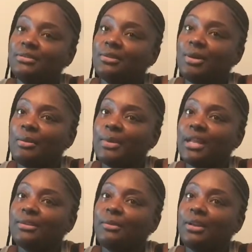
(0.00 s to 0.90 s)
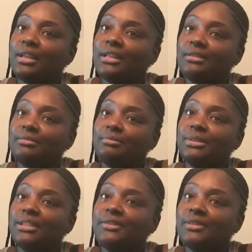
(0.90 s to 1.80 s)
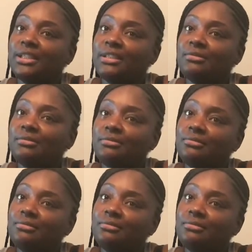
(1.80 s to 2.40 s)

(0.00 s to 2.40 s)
You know, I'm not one that believes in